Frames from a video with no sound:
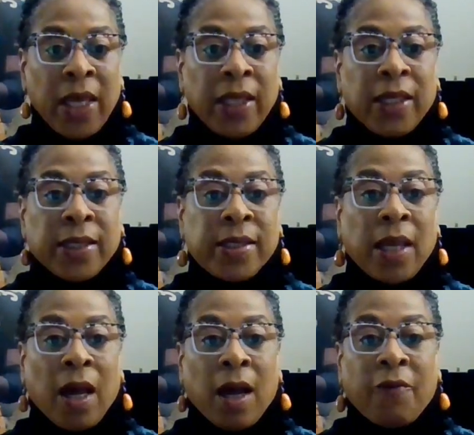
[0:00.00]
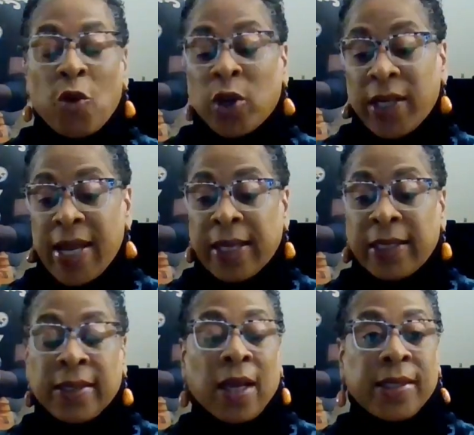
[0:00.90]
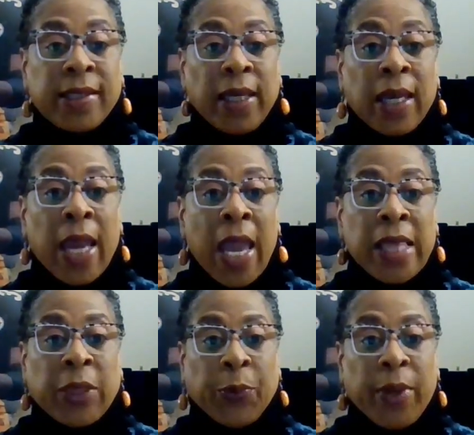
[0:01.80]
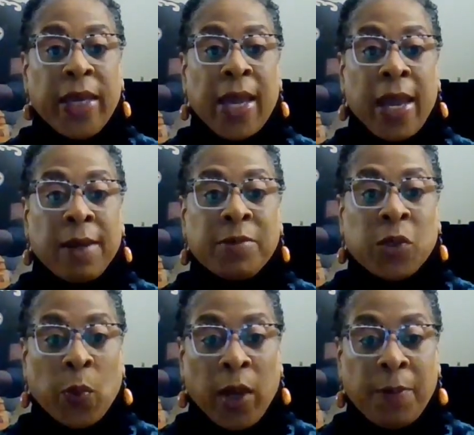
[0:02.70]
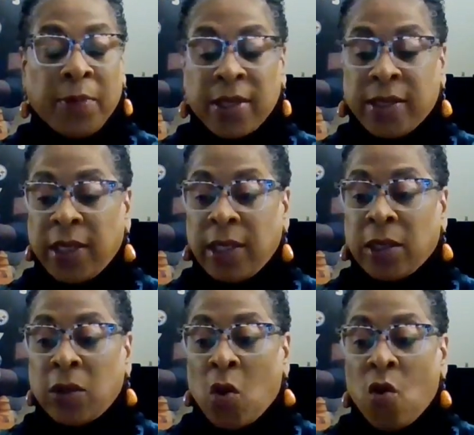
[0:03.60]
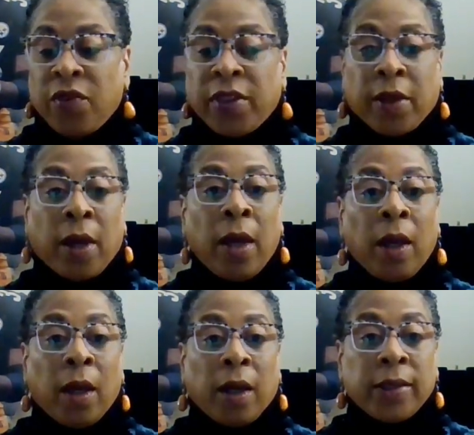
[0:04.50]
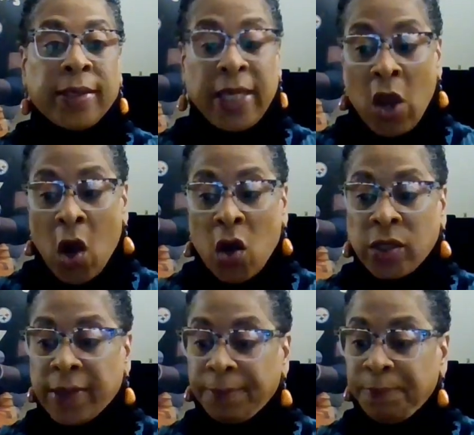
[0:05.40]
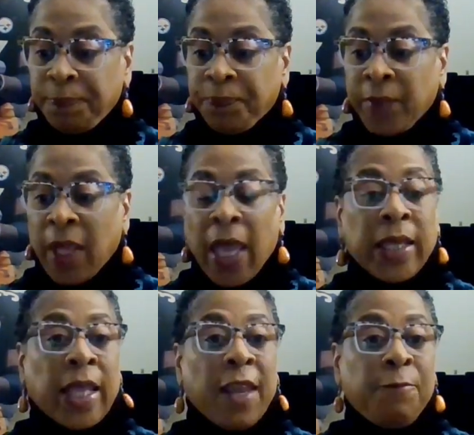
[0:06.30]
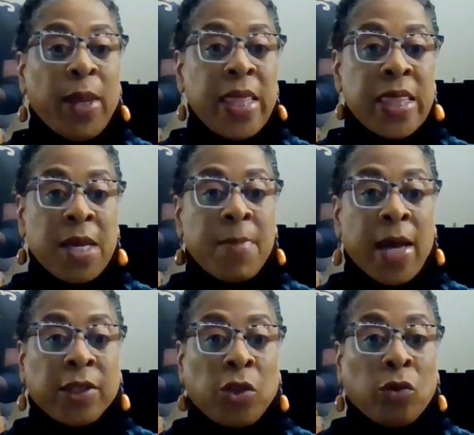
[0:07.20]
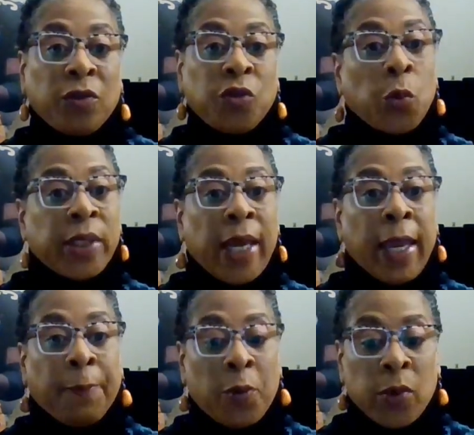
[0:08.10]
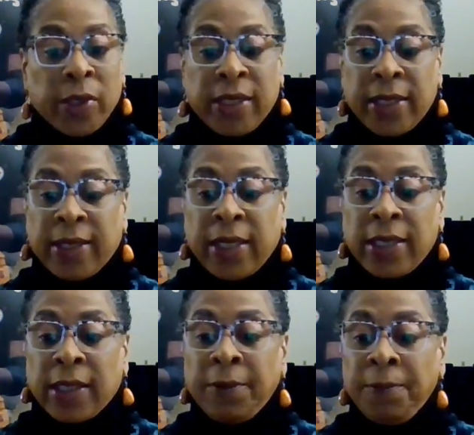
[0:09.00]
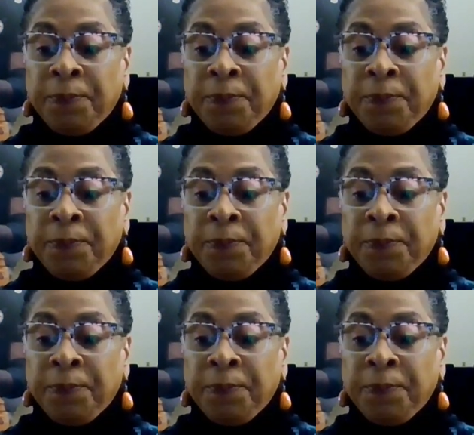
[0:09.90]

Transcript: the 49ers are seeking a three-game sweep this season over the Seahawks. They've beaten them by a total of 28 points this season.